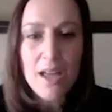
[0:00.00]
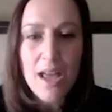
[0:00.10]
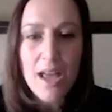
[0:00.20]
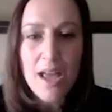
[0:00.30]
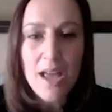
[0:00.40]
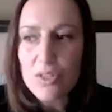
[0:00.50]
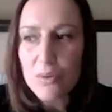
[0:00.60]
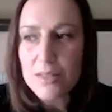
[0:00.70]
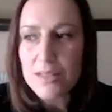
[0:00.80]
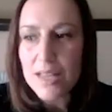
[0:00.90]
and so
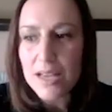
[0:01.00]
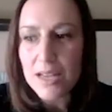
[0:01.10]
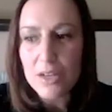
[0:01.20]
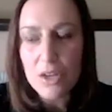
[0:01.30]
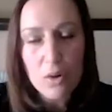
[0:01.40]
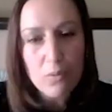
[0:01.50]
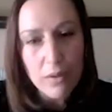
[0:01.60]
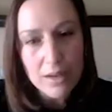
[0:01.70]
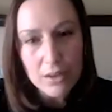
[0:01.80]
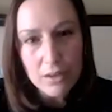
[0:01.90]
it's like a
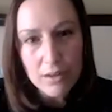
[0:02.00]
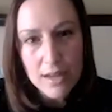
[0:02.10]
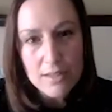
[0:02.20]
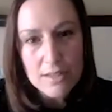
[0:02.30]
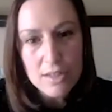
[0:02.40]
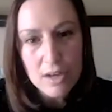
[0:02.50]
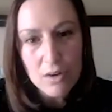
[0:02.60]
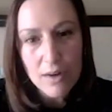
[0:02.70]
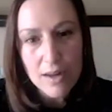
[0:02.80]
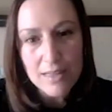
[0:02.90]
no-brainer. And
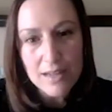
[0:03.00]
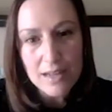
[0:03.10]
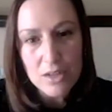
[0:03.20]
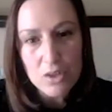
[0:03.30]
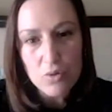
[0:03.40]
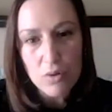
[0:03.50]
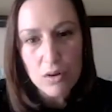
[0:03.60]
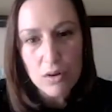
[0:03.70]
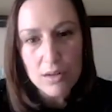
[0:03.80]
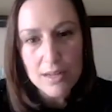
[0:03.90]
so I think next
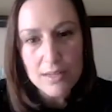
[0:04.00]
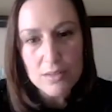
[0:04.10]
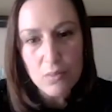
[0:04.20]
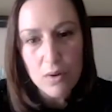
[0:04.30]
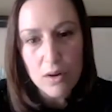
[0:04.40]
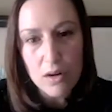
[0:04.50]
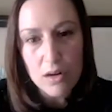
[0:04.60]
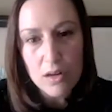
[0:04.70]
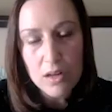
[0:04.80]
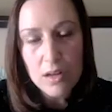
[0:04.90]
door is
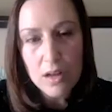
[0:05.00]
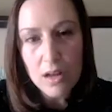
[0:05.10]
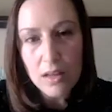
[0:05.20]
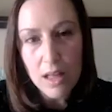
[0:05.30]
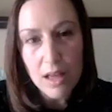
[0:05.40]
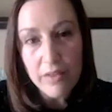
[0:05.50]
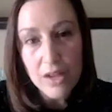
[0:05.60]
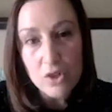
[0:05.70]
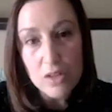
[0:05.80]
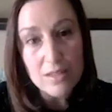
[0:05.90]
where a lot of
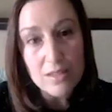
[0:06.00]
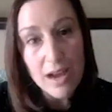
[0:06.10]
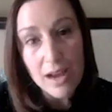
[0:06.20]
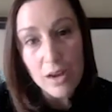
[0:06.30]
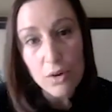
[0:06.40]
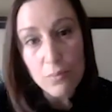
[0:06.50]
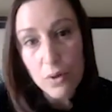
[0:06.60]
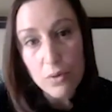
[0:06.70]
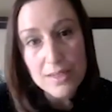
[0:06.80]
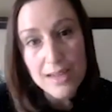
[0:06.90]
agents, I don't
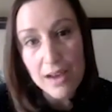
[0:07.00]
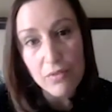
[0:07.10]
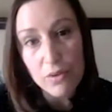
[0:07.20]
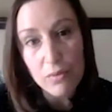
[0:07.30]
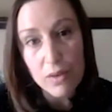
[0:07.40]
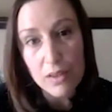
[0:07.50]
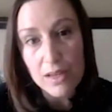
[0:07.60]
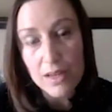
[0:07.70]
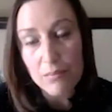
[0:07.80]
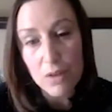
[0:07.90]
post ever
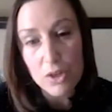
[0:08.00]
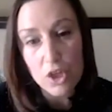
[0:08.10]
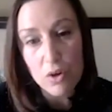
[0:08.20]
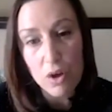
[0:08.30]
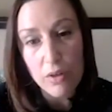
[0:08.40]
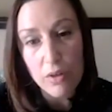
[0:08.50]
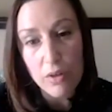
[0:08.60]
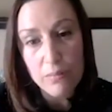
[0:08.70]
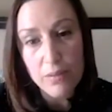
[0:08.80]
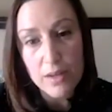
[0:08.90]
really much at all
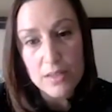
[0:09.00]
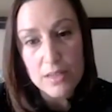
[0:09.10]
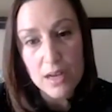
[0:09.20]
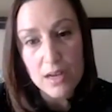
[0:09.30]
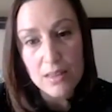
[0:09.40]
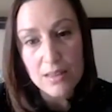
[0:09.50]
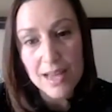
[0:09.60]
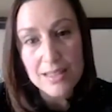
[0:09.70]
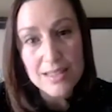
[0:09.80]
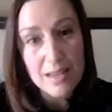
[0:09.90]
there, but
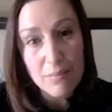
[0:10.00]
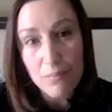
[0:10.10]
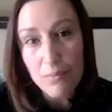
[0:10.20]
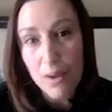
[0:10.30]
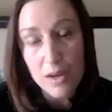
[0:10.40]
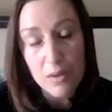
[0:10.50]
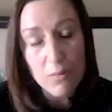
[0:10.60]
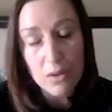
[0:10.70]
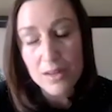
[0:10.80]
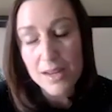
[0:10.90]
that's a
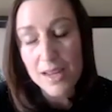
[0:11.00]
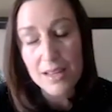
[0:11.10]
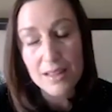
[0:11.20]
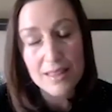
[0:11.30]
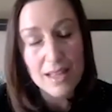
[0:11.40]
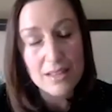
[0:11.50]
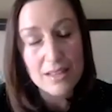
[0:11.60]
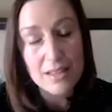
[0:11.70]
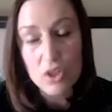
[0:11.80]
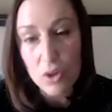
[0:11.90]
community that
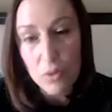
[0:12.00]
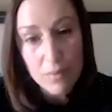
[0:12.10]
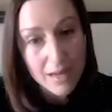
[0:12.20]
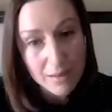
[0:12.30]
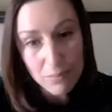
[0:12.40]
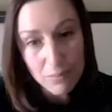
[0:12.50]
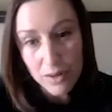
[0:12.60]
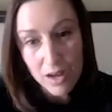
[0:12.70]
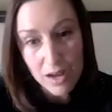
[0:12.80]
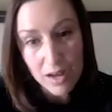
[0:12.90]
so many
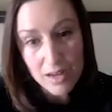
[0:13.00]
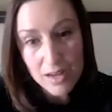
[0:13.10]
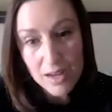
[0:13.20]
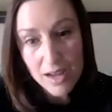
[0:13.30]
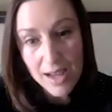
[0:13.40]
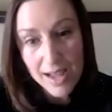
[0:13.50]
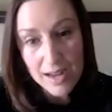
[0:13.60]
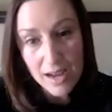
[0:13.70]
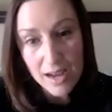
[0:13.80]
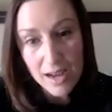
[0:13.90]
put on.
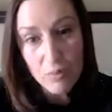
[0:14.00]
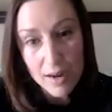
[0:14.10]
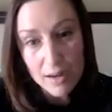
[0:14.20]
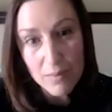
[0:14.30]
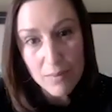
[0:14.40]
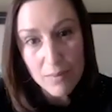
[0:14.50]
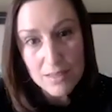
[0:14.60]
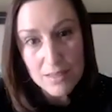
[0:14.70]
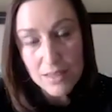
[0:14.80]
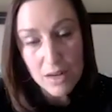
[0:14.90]
And I would recommend,
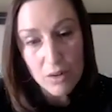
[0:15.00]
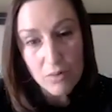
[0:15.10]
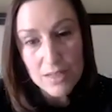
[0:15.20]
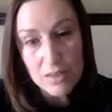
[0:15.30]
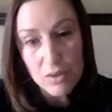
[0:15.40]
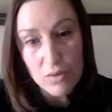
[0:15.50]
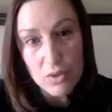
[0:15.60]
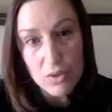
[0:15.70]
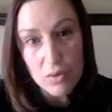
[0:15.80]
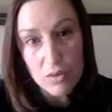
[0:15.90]
these local
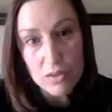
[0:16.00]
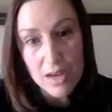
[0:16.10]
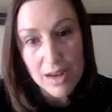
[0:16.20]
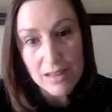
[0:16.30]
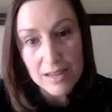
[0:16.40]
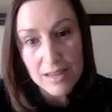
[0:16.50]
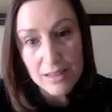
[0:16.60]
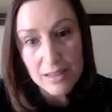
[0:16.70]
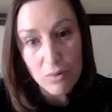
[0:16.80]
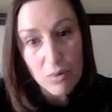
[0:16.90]
stores highlighting
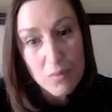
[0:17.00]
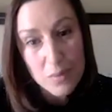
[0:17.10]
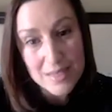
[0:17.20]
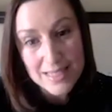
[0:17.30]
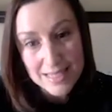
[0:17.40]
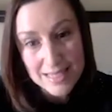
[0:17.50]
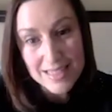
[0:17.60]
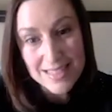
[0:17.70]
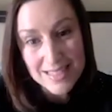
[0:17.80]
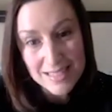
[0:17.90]
their own
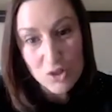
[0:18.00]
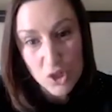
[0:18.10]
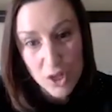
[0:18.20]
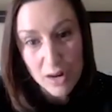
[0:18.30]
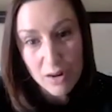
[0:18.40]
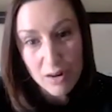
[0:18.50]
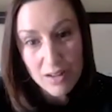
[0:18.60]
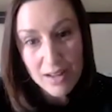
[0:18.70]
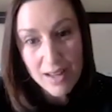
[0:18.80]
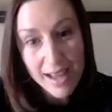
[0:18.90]
businesses to share,
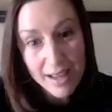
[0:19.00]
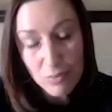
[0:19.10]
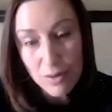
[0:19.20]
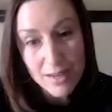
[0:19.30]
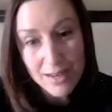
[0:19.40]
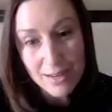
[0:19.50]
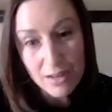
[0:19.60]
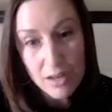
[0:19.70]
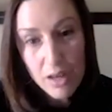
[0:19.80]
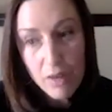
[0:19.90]
hey, we're
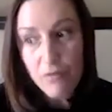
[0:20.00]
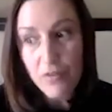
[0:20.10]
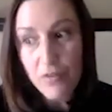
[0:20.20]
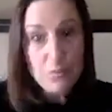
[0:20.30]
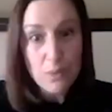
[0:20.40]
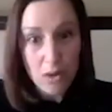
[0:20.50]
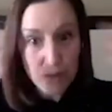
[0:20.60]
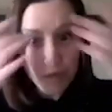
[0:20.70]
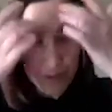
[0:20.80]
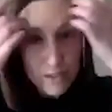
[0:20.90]
here. Facebook,
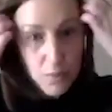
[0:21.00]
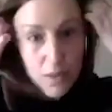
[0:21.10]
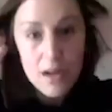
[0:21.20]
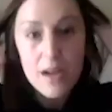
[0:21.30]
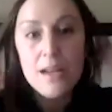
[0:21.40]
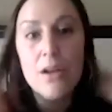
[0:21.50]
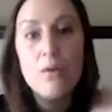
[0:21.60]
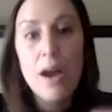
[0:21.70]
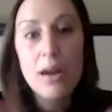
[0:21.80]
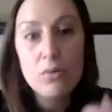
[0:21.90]

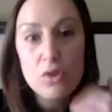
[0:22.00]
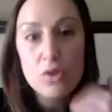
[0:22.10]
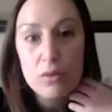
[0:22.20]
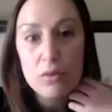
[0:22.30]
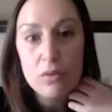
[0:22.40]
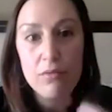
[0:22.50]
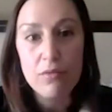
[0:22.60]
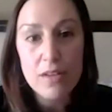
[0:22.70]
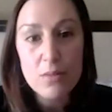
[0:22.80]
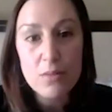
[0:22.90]
I don't do a lot on
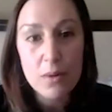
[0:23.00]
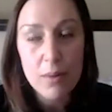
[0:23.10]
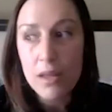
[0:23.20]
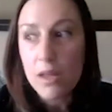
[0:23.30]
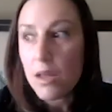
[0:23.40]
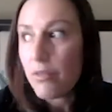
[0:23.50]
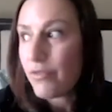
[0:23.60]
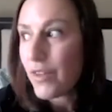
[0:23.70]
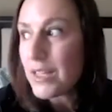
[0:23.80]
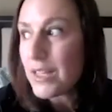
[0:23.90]
Facebook, but
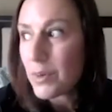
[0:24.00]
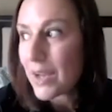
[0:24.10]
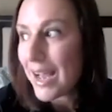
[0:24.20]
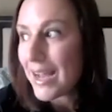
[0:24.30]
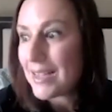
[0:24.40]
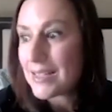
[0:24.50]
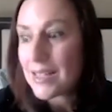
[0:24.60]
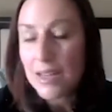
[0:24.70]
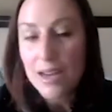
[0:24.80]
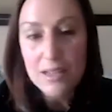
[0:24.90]
Facebook has
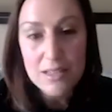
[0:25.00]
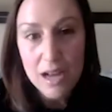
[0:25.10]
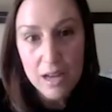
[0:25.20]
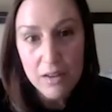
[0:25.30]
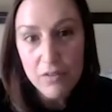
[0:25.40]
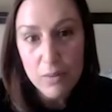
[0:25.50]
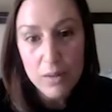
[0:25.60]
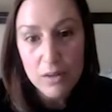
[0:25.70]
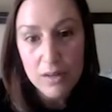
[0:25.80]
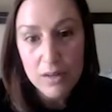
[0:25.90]
a ton of
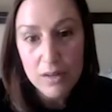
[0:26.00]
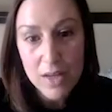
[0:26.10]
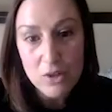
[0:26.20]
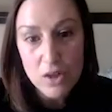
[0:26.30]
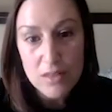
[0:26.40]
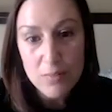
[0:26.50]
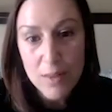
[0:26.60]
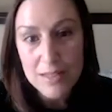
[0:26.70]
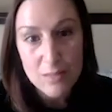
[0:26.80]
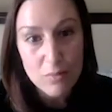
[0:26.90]
community pages.
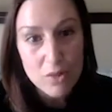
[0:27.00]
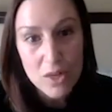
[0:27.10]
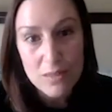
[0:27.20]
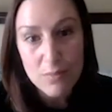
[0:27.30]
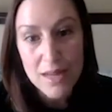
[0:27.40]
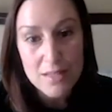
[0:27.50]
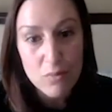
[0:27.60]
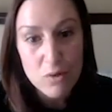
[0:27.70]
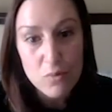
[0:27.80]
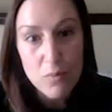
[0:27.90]
Baskin Ridge has
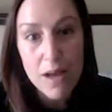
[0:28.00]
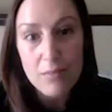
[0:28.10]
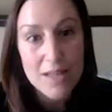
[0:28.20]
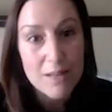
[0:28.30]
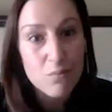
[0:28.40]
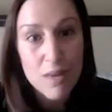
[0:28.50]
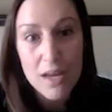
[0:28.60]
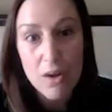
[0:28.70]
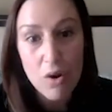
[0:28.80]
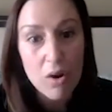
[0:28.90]
Baskin Ridge Moms, and
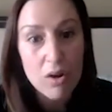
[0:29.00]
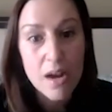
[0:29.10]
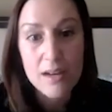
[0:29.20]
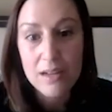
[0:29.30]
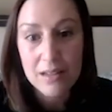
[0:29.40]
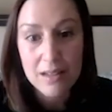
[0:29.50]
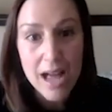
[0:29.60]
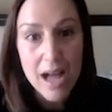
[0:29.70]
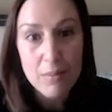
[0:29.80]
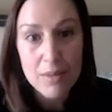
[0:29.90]
we all kind of
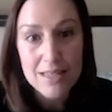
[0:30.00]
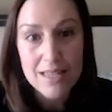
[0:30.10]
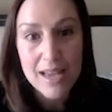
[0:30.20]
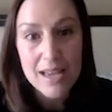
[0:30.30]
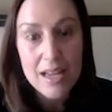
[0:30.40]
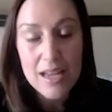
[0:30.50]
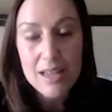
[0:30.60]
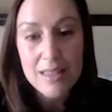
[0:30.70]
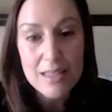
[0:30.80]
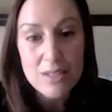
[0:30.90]
collab and say,
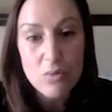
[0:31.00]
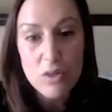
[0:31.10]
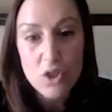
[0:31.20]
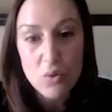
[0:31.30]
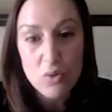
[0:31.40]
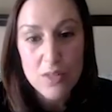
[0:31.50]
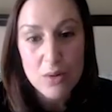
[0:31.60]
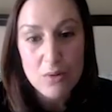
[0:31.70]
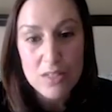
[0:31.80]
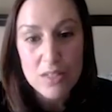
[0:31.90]
these are the stores
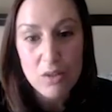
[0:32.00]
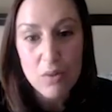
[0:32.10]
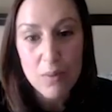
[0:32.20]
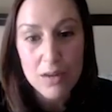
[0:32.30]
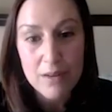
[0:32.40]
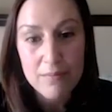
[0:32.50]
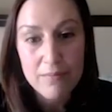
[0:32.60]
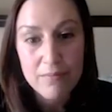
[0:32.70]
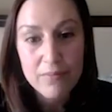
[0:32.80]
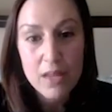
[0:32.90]
that are still open.
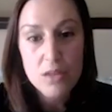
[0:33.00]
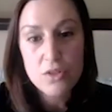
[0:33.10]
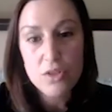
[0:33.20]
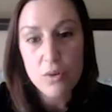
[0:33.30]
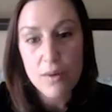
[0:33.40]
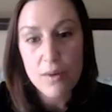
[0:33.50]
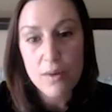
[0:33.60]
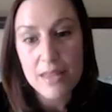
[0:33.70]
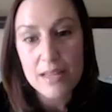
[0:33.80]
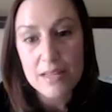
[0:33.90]
So I
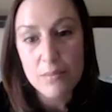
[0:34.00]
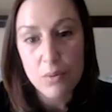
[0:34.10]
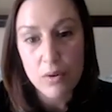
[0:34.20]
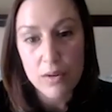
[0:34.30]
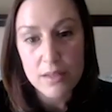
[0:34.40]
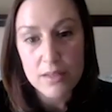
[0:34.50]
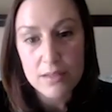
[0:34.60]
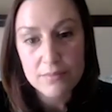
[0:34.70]
think that's important.